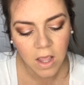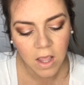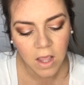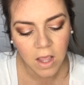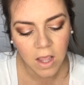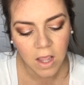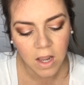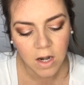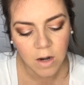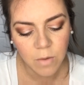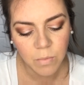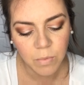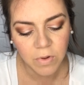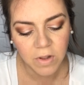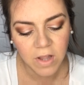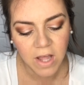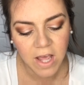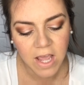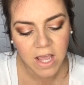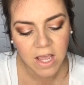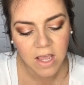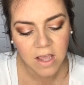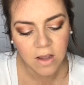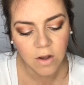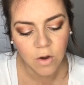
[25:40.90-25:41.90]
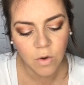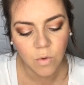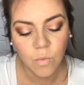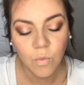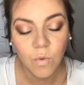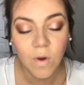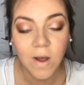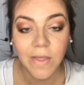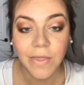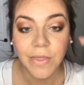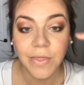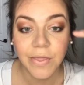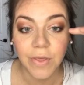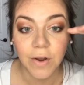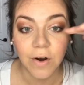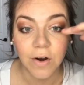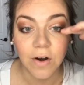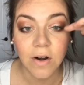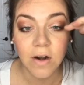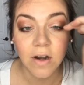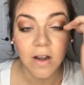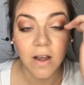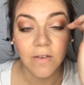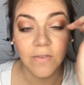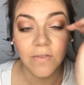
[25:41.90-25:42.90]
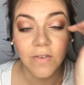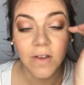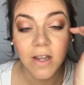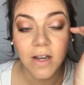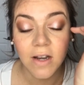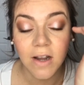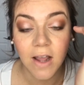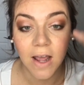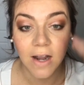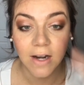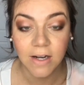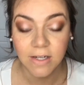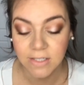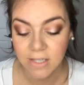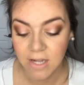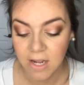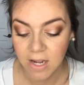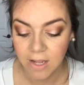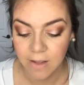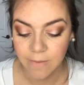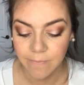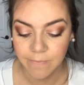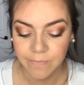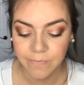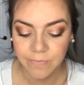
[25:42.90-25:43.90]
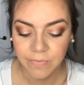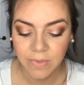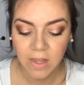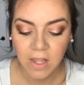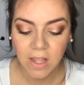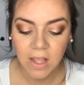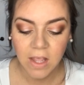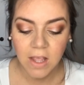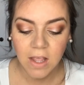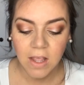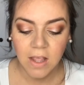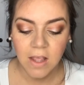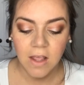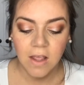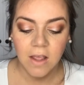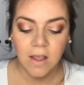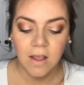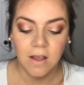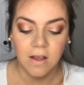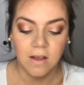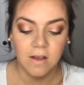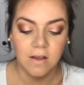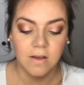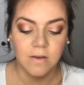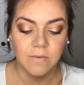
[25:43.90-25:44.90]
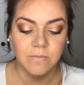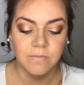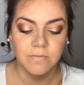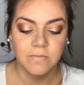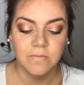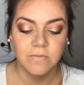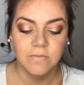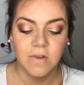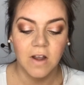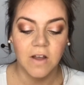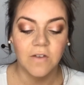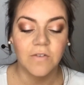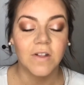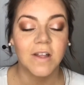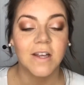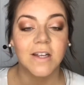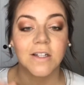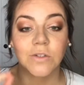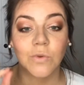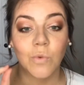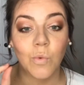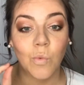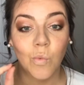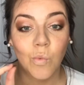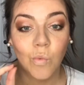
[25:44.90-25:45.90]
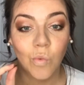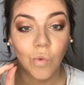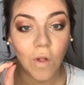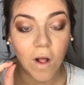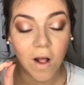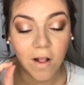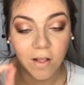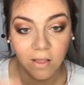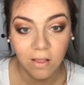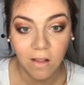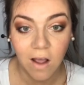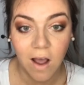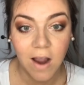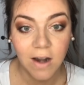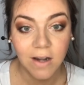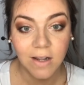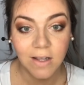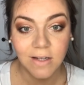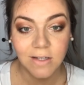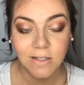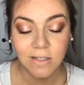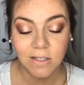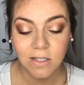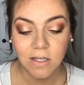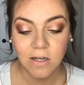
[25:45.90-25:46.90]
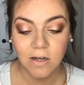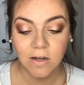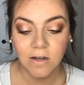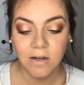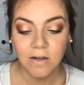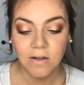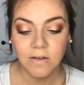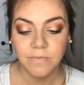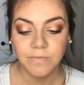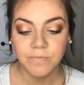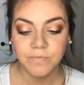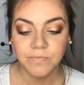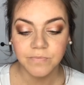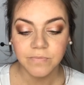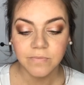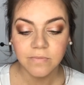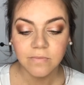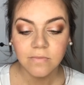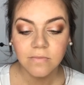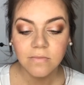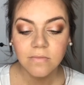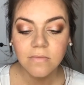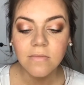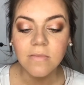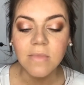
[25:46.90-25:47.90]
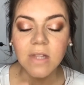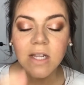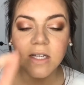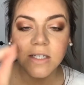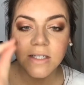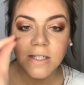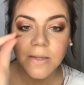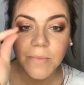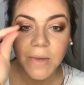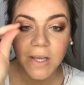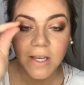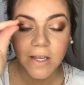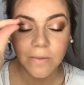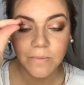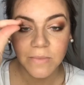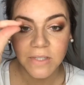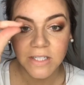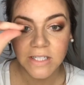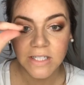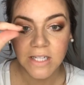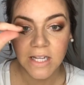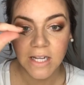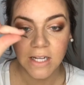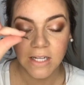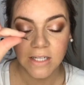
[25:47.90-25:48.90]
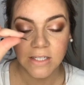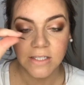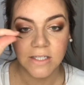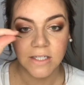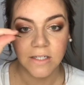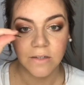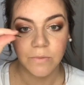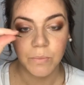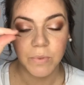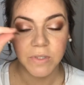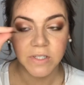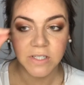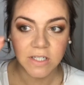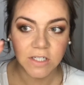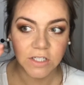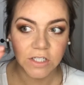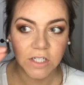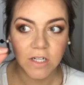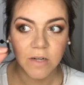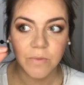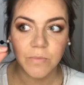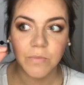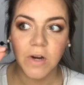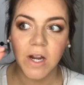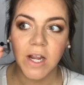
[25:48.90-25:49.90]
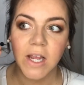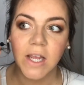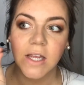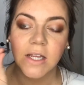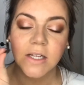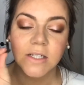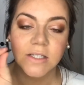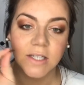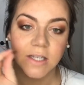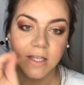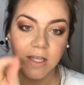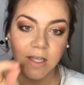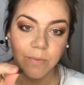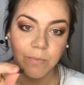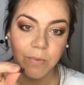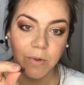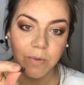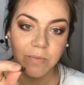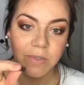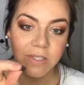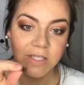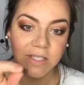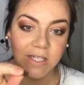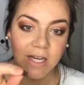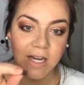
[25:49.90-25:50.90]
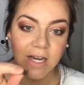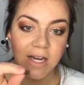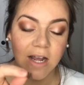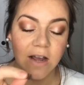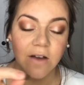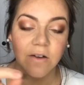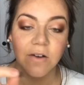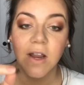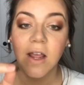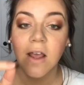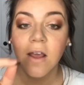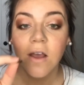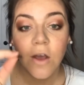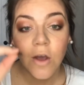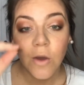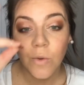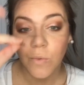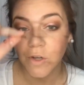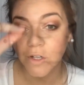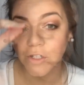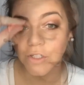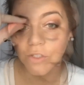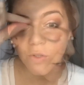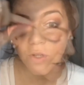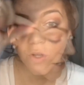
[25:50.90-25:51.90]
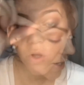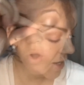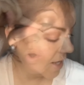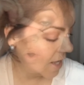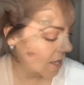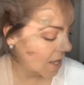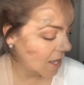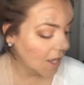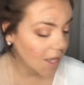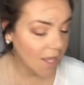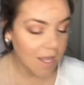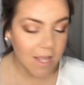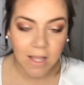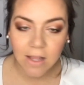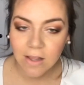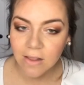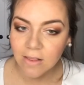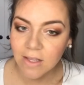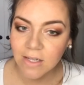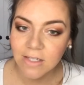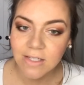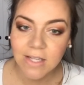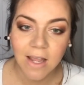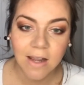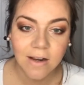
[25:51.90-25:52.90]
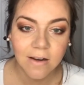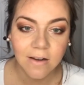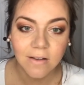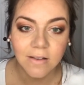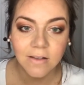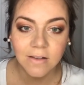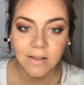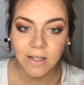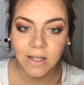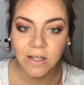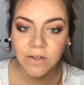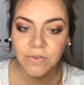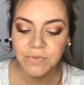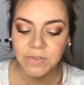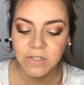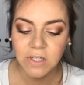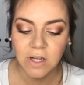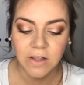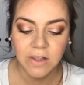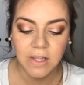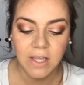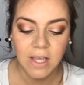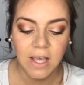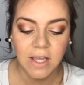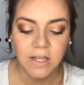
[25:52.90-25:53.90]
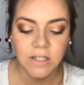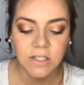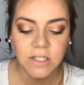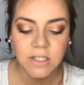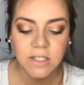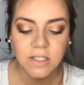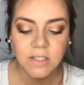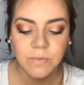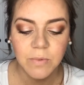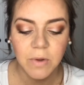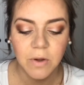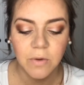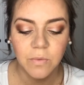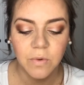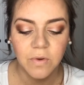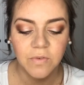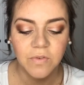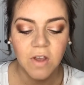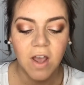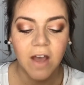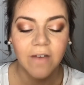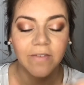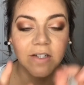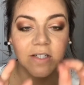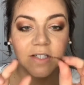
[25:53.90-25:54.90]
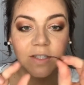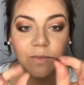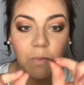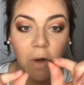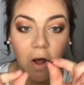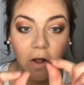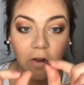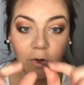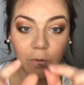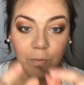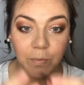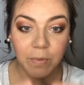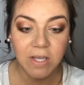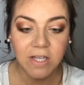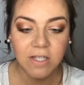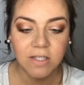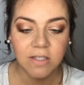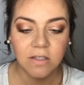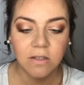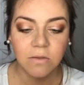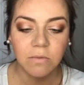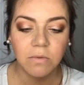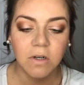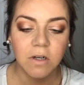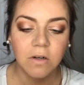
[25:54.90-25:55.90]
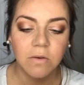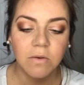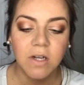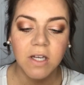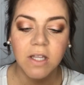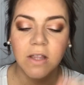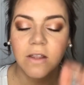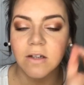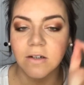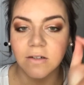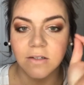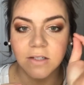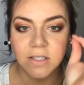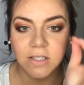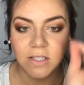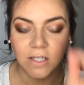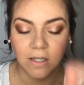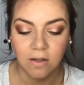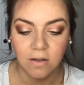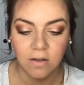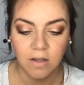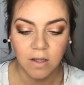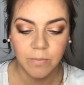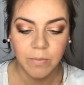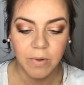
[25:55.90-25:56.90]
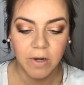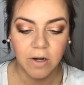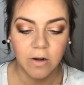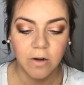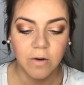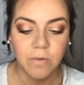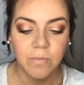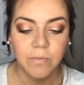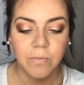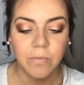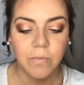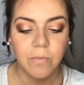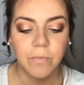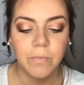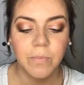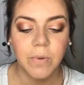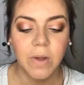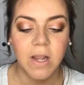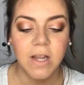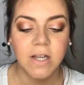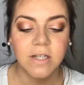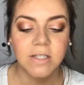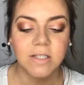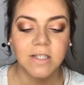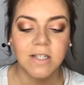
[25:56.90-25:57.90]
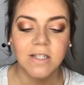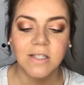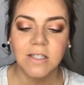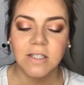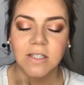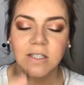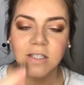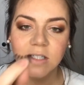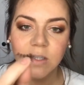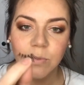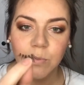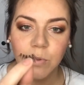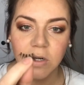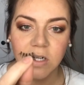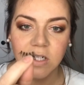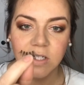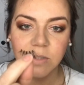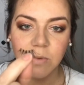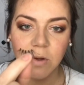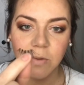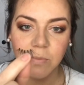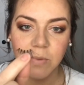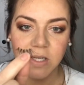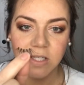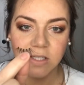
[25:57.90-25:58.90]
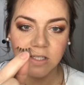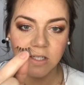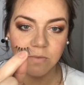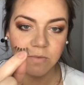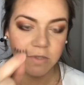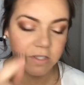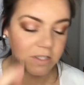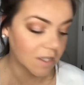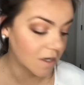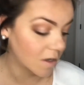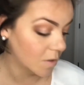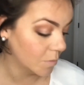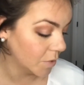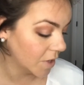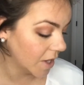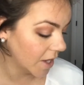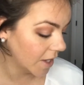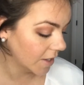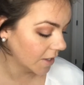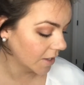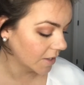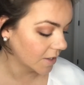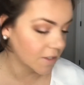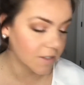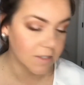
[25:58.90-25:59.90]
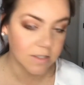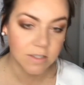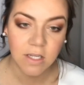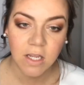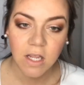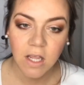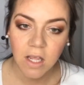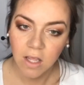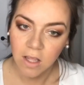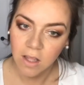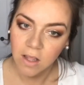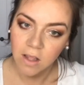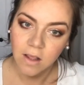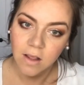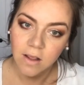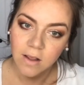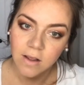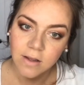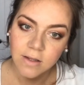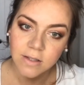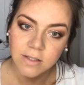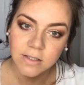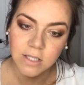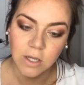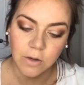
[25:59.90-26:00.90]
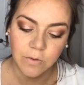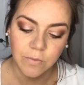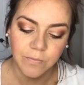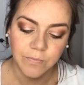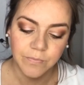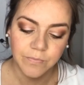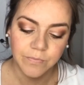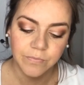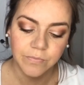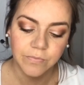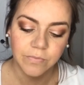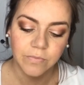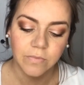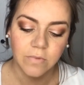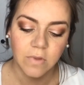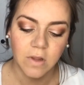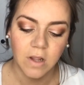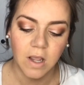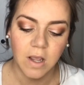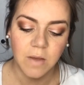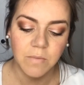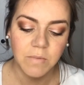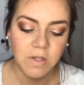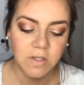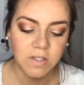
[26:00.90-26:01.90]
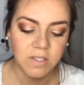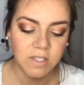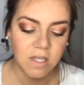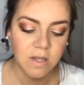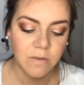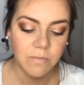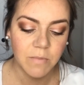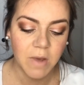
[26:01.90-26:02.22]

and applying 1/3 of it at a time. I feel like it's a lot easier to make them stick, to position them right, to keep them to stay down. When you're doing a whole lash, they tend to lift on the edges, but if you have a smaller piece to work with, it'll stick a lot better. But since this is a pretty small piece, I'm just gonna apply it like this. So I'm using